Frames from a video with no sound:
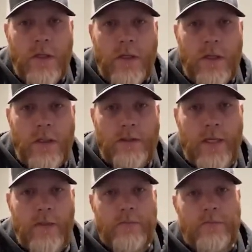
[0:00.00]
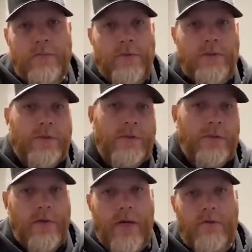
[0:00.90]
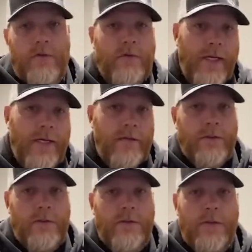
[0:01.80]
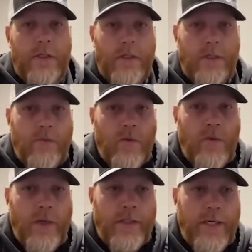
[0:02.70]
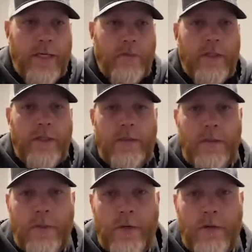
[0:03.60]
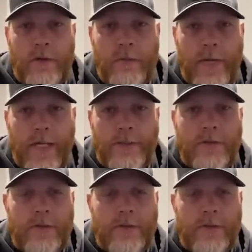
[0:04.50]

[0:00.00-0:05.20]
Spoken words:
It kind of pushes the gravel around, and if we wet it down, we get a little bit better compaction.